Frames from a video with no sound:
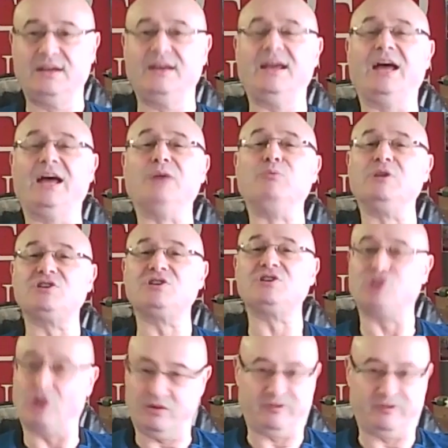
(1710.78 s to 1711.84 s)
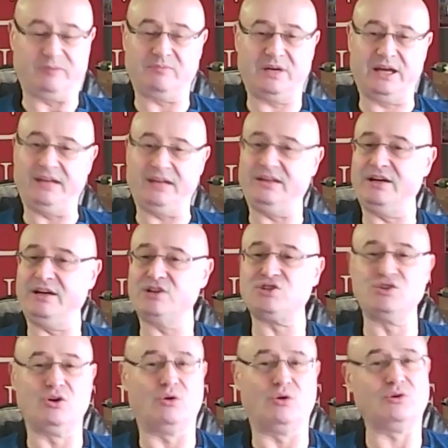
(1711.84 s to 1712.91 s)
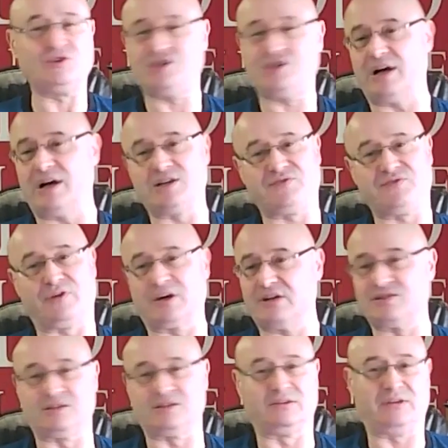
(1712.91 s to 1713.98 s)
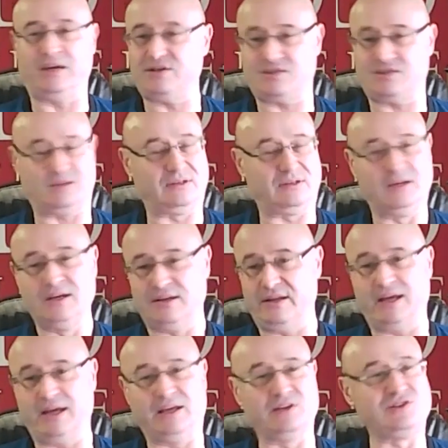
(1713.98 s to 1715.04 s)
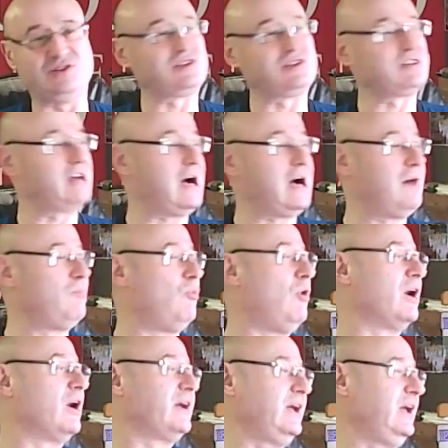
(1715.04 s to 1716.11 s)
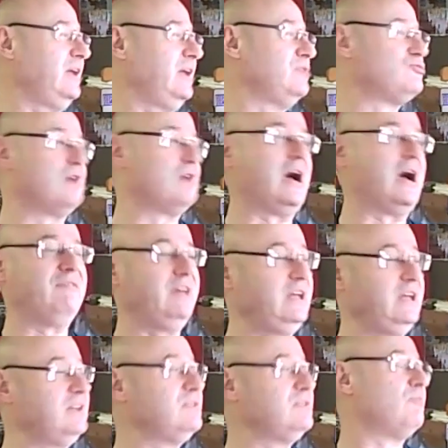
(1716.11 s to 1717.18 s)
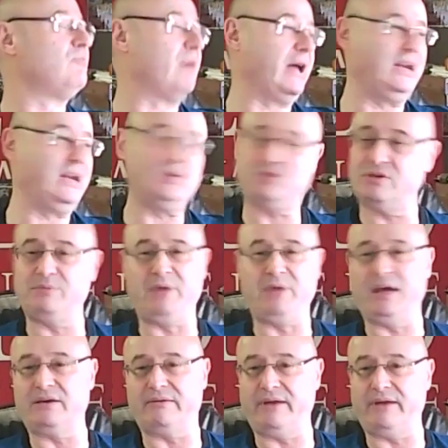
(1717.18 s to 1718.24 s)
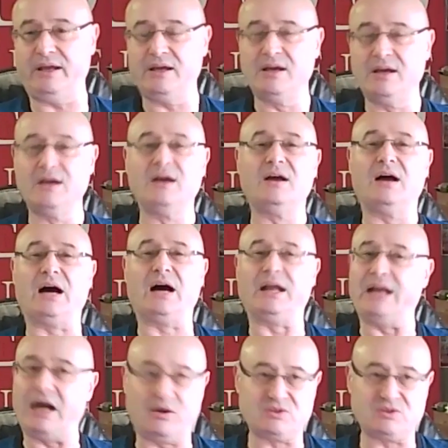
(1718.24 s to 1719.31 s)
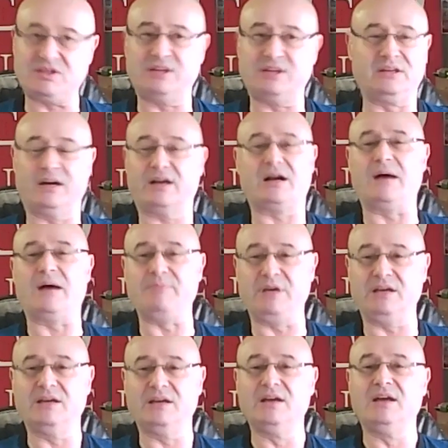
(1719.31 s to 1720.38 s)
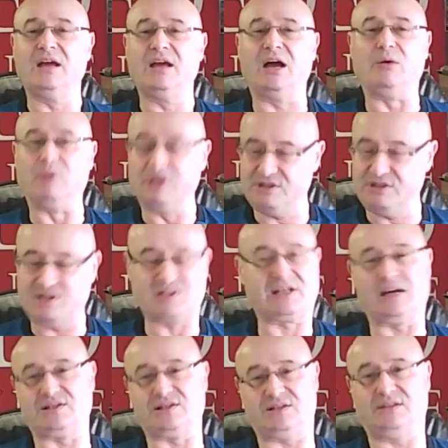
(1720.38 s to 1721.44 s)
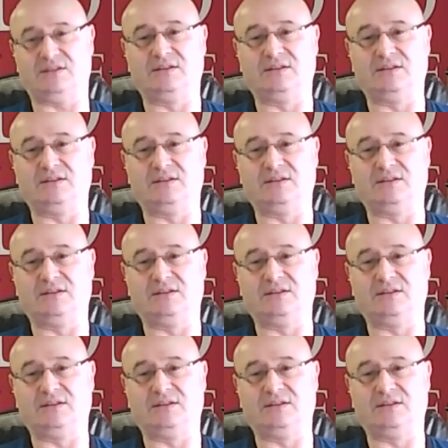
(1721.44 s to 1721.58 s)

and we'll solve them. And there is no charge for consultation. They can just come, walk in, drive in, right into the bakery, announce that they're coming, and we'll discuss it.